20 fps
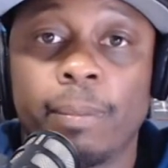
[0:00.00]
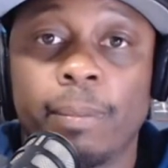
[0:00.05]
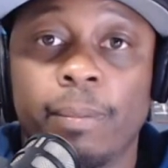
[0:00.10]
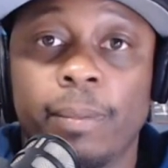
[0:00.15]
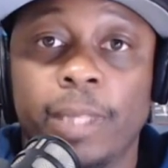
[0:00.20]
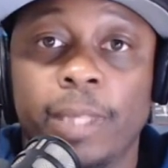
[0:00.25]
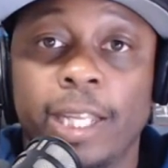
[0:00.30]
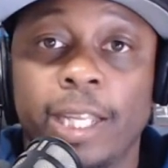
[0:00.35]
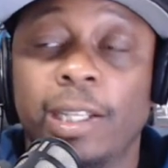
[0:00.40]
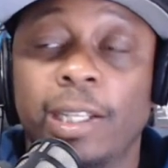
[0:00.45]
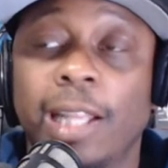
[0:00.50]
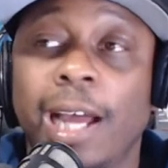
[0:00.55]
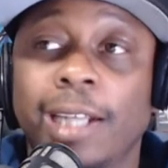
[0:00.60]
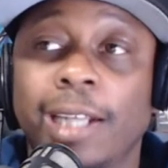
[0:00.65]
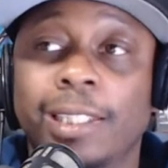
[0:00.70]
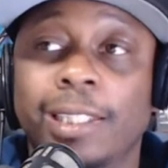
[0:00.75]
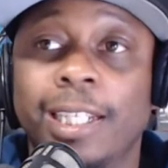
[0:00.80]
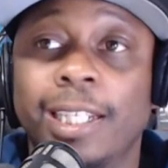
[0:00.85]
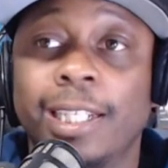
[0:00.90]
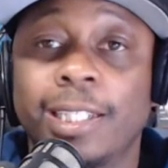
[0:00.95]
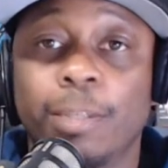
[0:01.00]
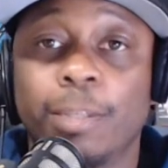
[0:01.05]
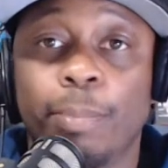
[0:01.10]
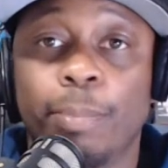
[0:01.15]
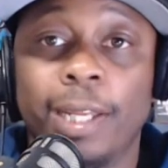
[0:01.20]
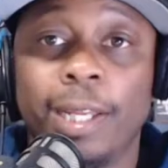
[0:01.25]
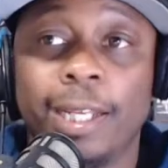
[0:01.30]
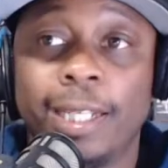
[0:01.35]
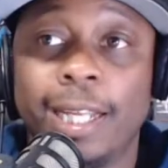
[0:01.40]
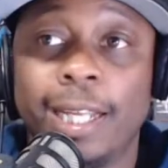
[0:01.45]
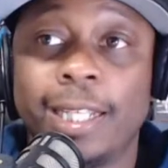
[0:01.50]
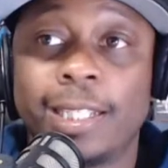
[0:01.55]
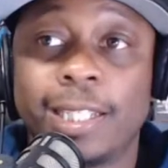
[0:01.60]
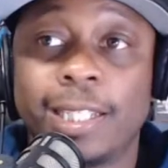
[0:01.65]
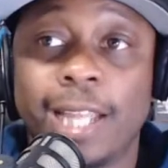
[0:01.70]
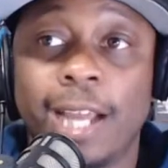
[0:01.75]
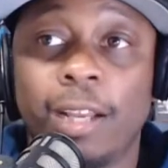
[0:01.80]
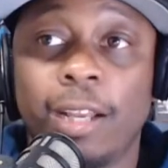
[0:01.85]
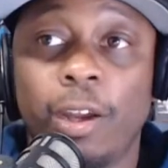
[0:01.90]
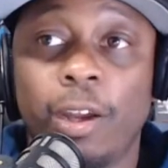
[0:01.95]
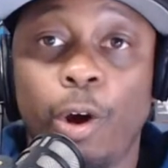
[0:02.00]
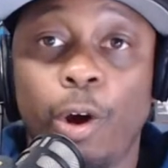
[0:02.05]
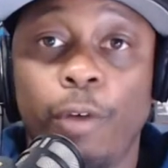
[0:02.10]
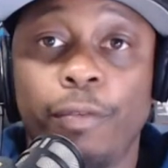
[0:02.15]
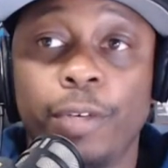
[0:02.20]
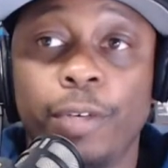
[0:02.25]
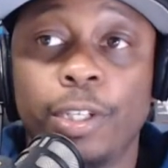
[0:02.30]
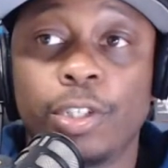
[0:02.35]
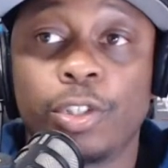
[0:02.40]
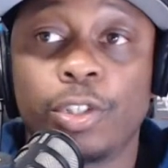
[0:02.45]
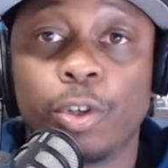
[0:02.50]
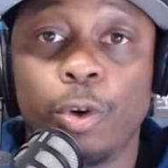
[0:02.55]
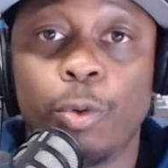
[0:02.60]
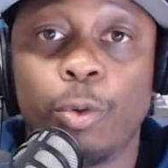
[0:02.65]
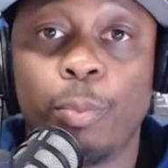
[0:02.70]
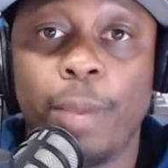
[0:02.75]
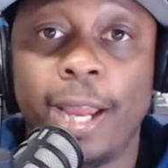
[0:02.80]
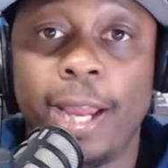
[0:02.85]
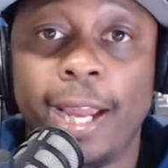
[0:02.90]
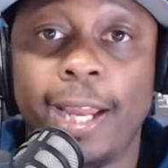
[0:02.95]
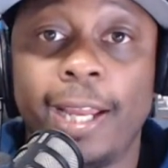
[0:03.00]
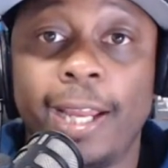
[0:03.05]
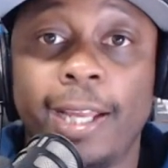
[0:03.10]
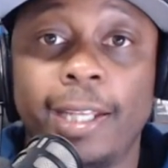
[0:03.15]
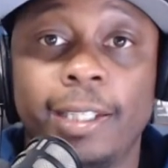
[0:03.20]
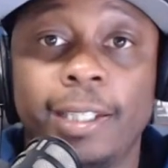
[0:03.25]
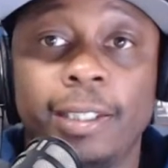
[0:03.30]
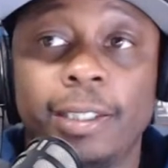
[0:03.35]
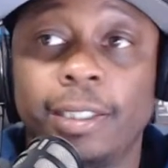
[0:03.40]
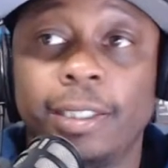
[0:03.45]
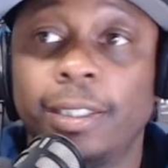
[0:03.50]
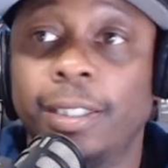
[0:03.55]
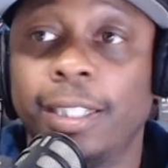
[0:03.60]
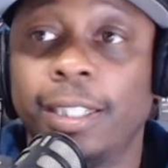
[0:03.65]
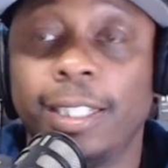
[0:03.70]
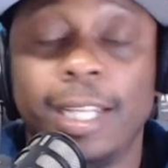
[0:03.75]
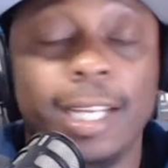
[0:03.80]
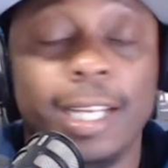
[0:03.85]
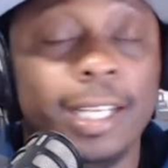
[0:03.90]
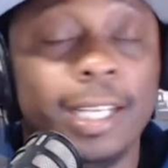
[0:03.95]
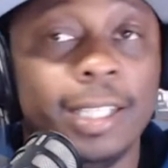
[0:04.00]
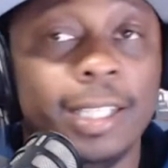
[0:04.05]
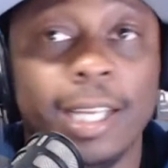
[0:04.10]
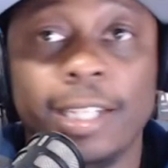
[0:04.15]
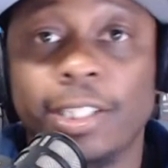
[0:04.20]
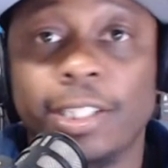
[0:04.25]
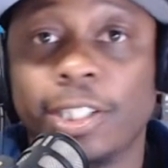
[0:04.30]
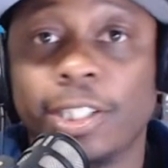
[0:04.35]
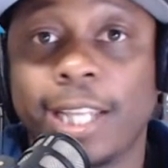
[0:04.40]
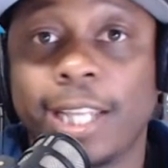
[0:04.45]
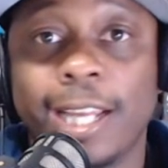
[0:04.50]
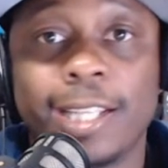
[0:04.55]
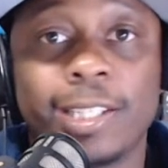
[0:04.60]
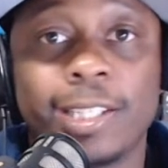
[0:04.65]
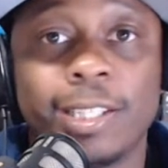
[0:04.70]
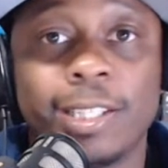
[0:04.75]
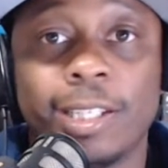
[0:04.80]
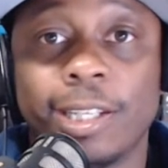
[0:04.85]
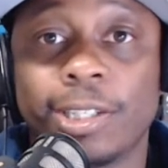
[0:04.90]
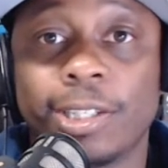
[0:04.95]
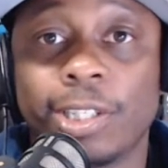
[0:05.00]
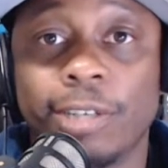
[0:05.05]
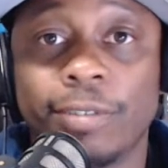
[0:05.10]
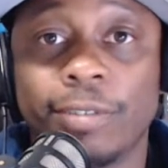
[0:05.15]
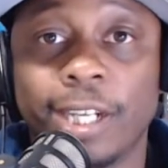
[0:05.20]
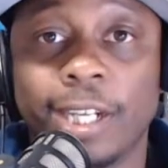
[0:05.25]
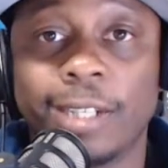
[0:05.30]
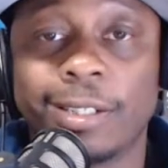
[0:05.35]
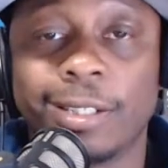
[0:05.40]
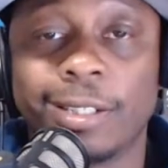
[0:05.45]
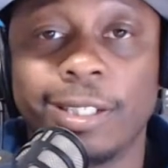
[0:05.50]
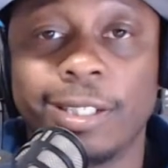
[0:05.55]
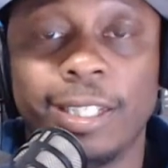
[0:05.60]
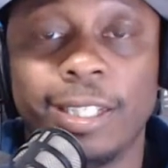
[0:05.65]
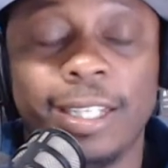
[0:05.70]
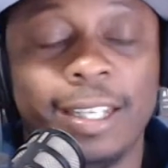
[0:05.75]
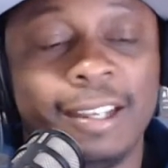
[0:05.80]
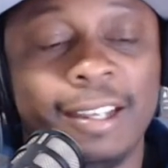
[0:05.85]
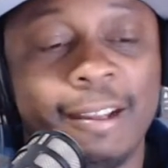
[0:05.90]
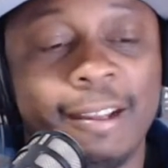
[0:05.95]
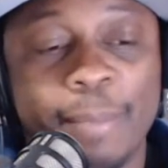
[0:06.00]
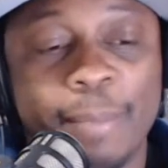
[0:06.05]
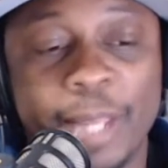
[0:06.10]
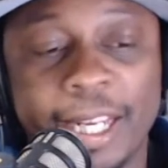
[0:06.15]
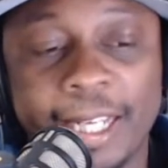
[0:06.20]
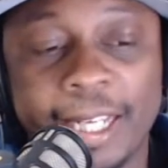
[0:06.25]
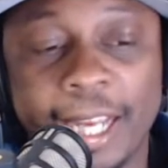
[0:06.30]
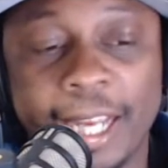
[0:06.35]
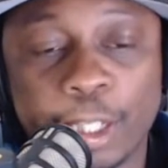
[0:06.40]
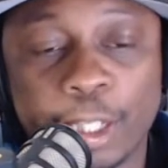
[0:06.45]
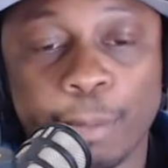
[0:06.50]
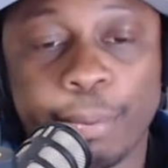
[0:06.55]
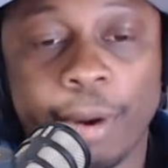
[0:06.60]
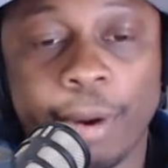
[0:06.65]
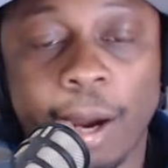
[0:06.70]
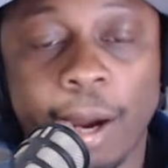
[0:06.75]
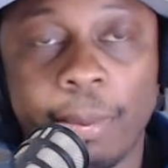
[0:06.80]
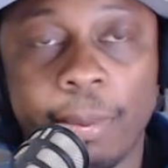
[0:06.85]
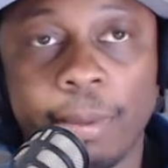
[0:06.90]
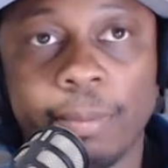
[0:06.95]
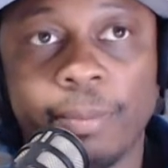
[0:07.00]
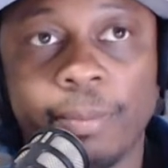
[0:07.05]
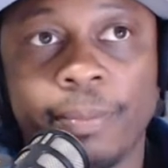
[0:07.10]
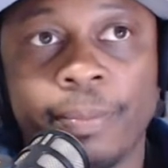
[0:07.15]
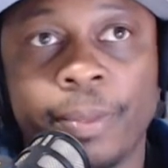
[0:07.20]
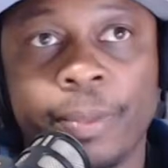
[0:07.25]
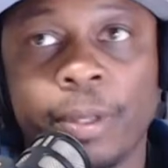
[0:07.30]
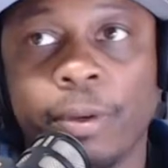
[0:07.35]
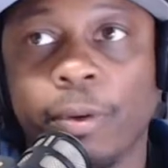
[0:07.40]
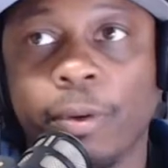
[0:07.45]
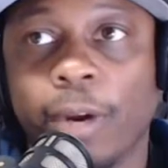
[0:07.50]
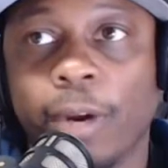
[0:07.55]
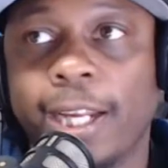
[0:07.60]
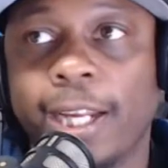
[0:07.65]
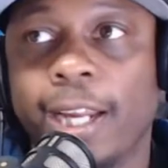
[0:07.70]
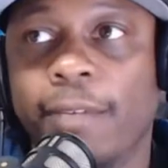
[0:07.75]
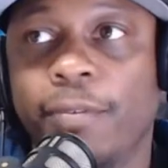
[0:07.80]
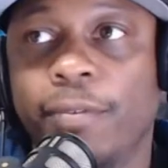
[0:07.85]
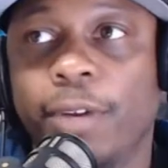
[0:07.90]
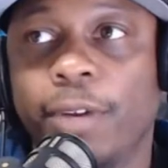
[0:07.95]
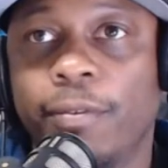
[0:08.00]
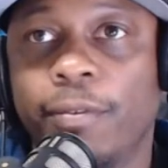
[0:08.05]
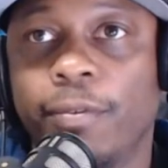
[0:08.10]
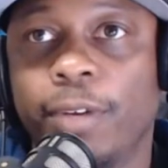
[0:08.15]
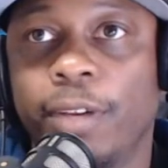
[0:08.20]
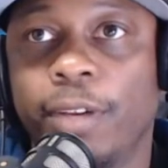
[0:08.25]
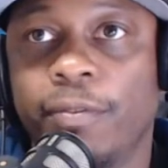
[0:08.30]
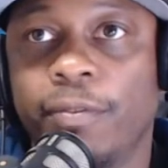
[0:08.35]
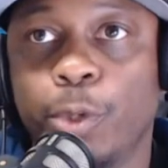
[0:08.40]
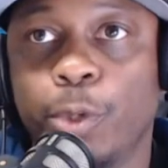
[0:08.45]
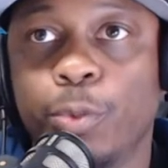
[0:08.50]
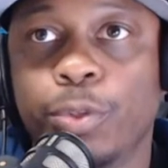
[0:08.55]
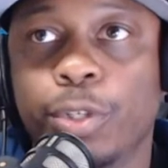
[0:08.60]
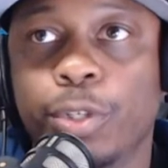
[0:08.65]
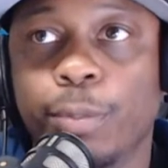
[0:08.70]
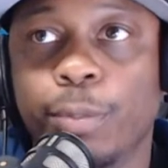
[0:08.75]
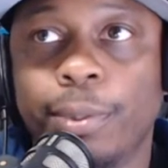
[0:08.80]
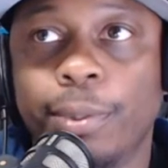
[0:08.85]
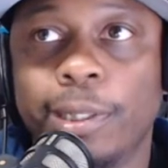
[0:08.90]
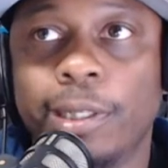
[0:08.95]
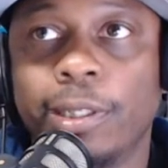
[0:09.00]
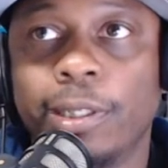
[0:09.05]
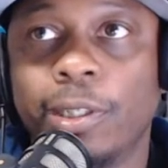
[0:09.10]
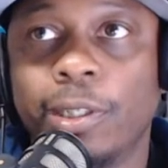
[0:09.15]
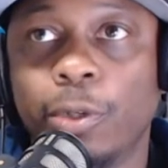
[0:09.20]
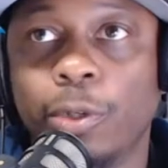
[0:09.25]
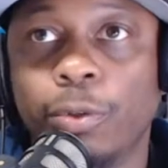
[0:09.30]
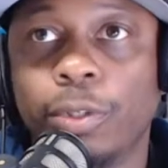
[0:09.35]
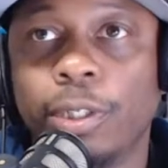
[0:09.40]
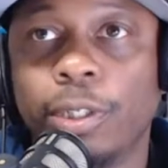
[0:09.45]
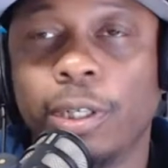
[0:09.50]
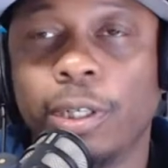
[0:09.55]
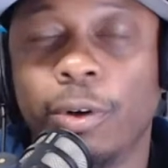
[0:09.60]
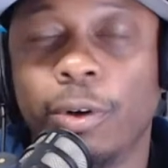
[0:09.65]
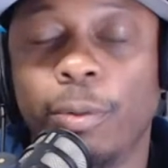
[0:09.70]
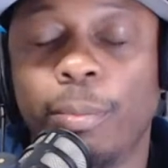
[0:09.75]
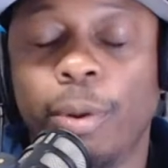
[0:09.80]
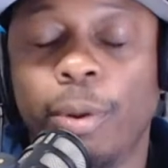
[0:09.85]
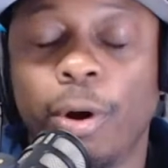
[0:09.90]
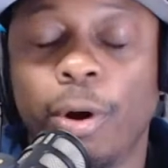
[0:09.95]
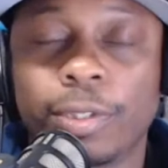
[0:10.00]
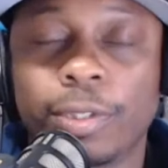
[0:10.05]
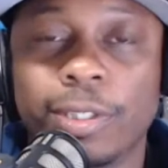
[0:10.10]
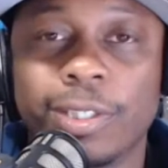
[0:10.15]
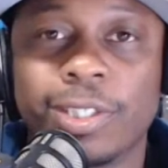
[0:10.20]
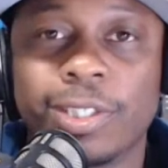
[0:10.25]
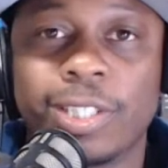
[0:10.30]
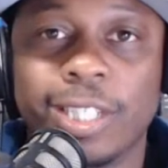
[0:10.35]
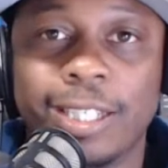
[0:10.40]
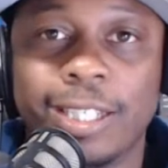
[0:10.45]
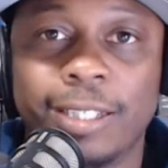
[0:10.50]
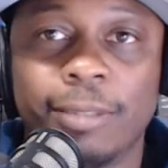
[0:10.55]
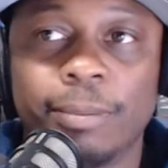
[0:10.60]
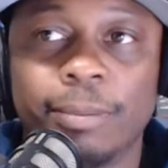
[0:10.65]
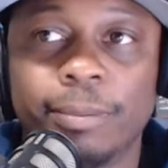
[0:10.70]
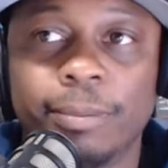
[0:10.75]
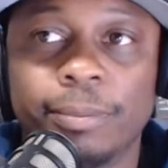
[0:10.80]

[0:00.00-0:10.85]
They're locked into playing that style of offense so bad that they just can't see themselves changing it. And that's a problem, right? If you was to put Luka on Boston's team,